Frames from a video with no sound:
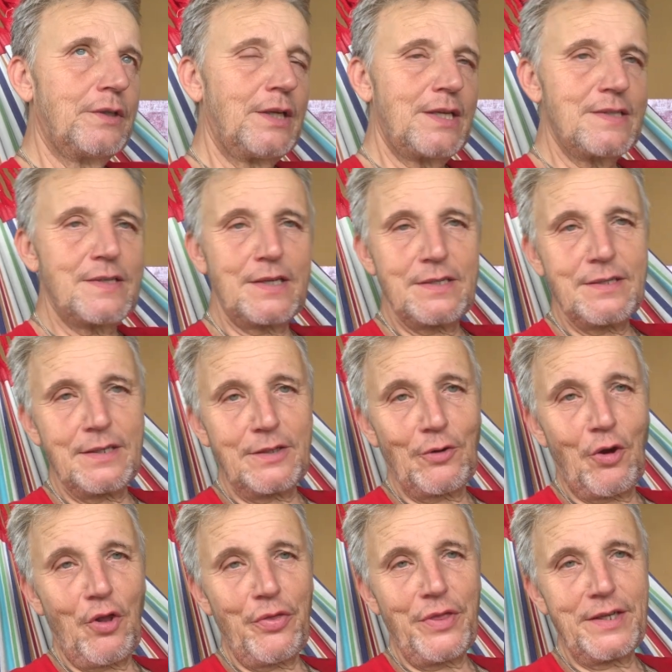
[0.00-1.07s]
as I said,
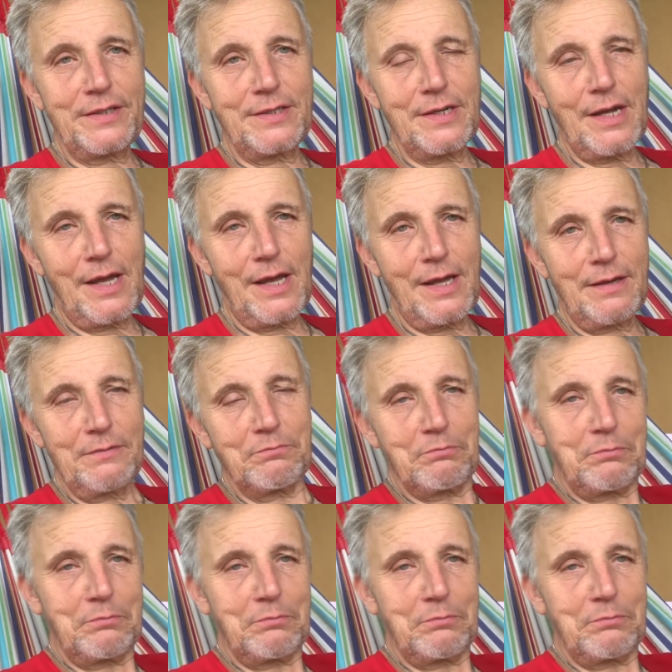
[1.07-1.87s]
on the day,